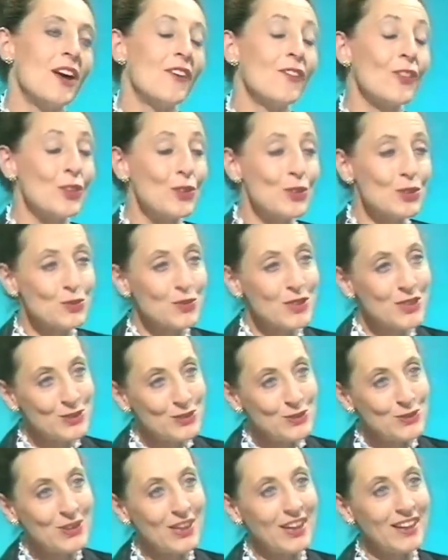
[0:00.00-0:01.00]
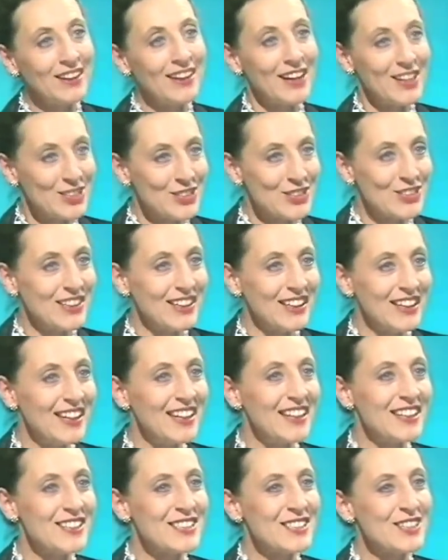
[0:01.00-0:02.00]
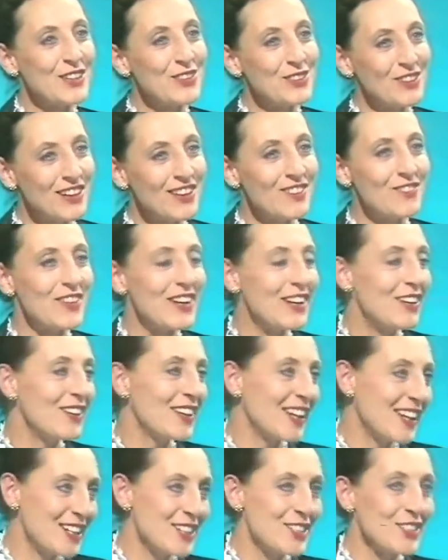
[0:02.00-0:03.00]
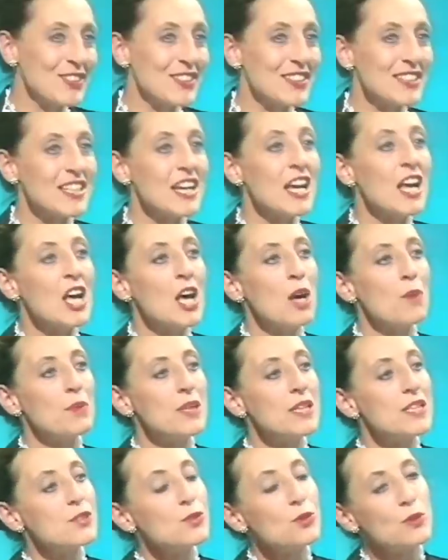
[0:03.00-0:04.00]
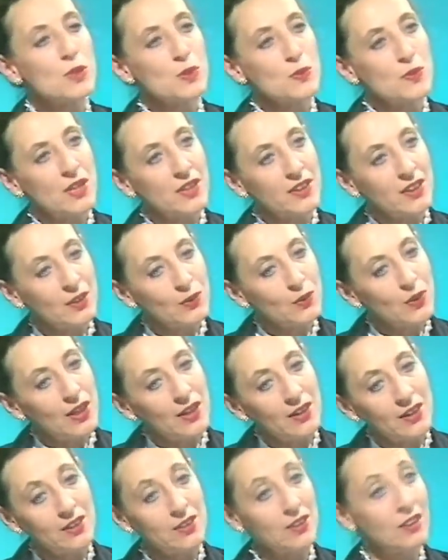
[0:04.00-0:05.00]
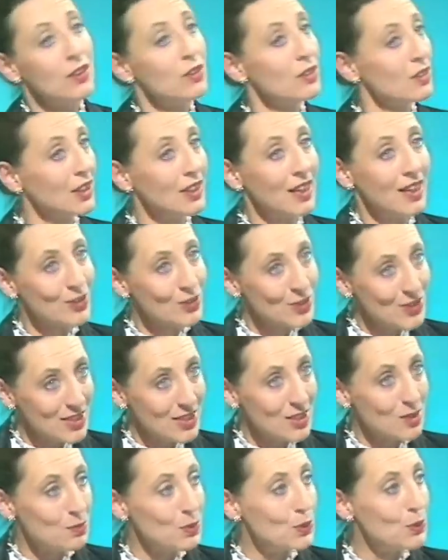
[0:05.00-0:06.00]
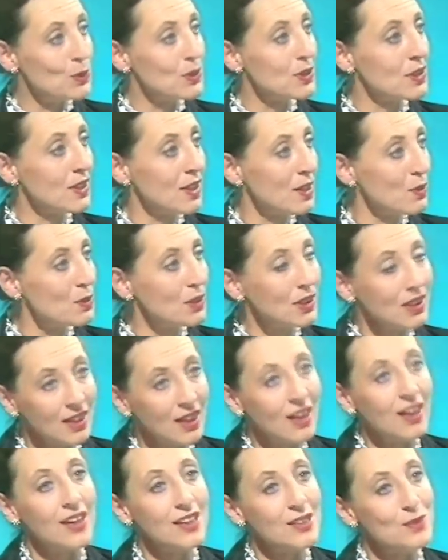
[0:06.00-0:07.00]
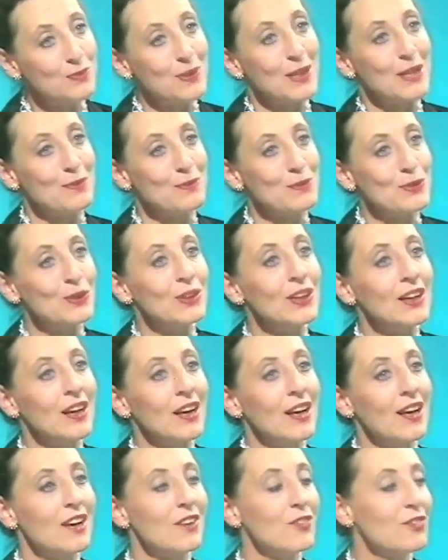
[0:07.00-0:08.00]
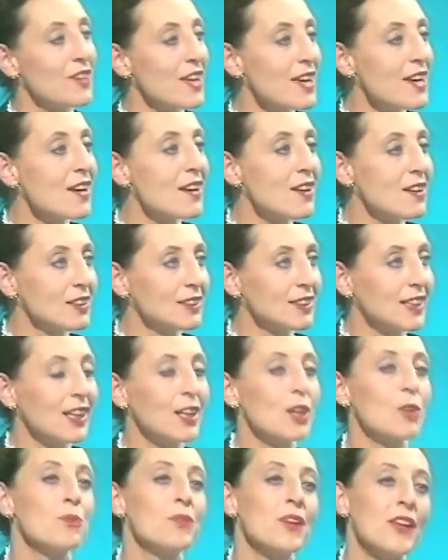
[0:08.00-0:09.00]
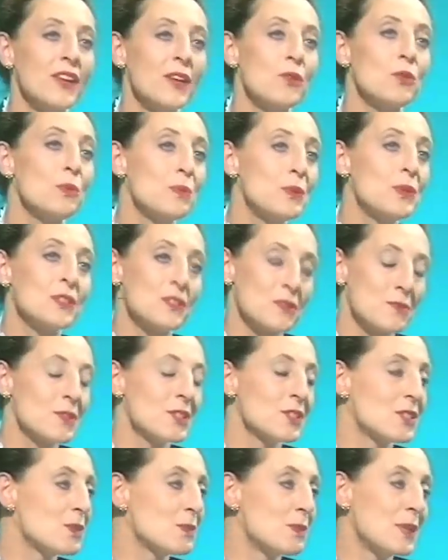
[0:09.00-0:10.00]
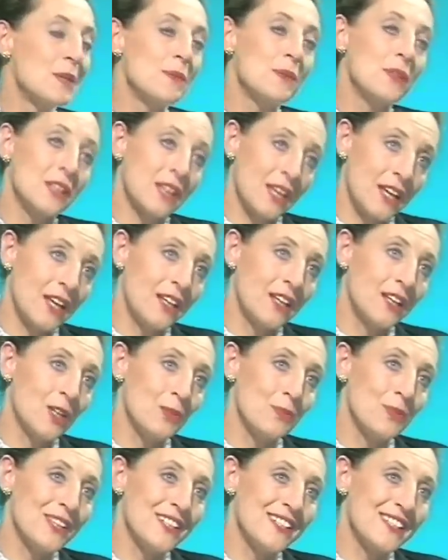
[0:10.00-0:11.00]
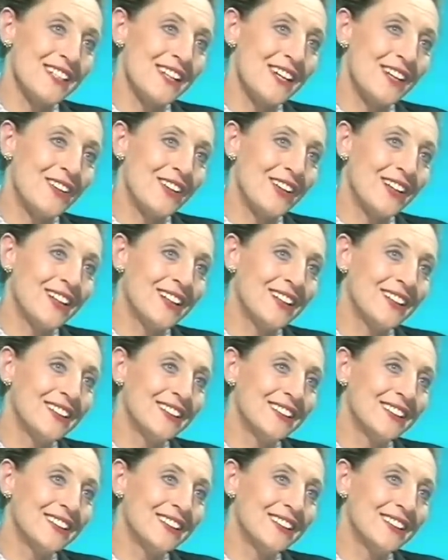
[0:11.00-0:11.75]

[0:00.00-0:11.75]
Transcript: Uh, of course, we're talking nationally, and yes, so there are variations. Mm -hmm. But it's always worth inquiring at the local electricity board, and they will guide people. If they can't help, then they will put them onto the people that can help in this area.